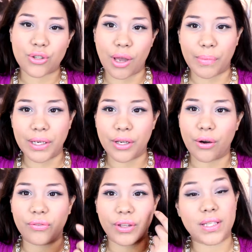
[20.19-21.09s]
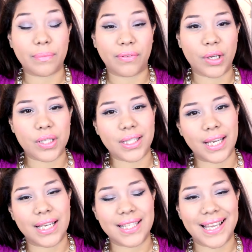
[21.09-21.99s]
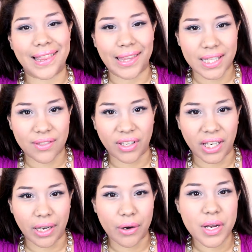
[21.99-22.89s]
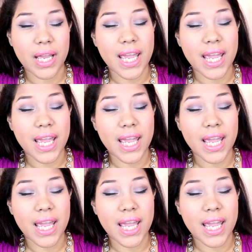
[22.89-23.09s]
So I'm going to go over some of those things in this video.